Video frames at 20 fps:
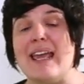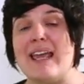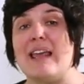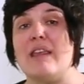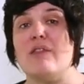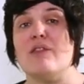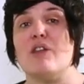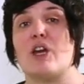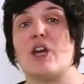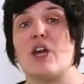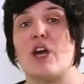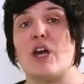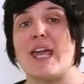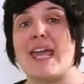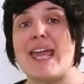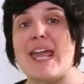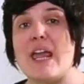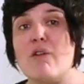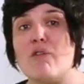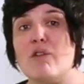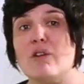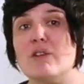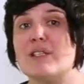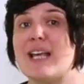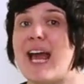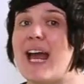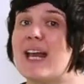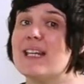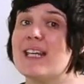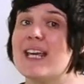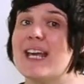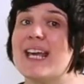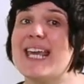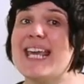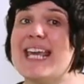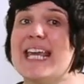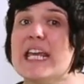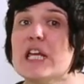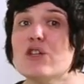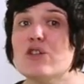in the coherence and
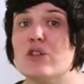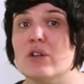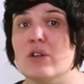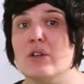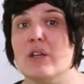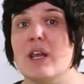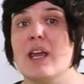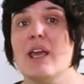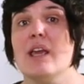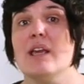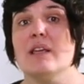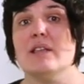cohesion